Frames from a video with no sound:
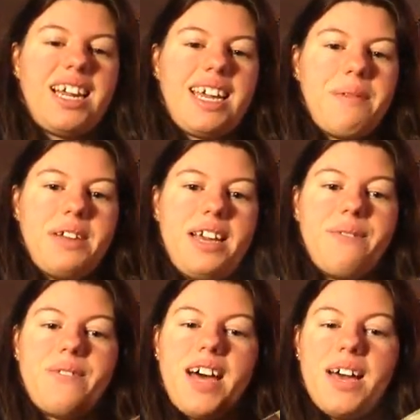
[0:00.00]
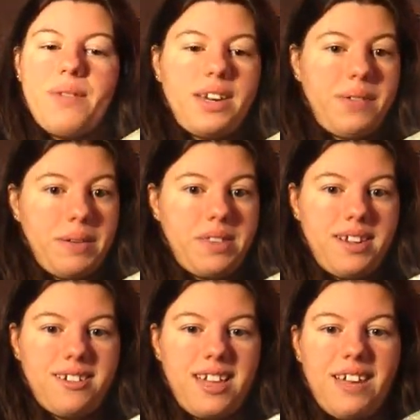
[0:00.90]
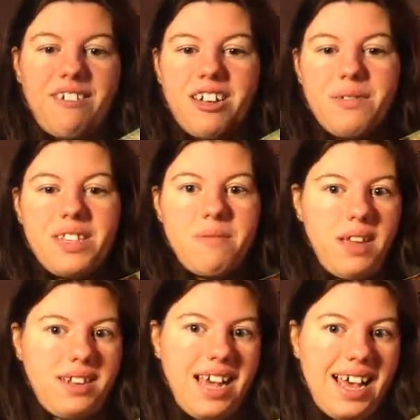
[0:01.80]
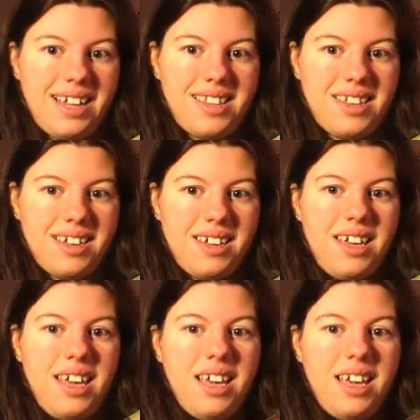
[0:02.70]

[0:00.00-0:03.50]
I gave it a five out of five stars. I thought it was fantastic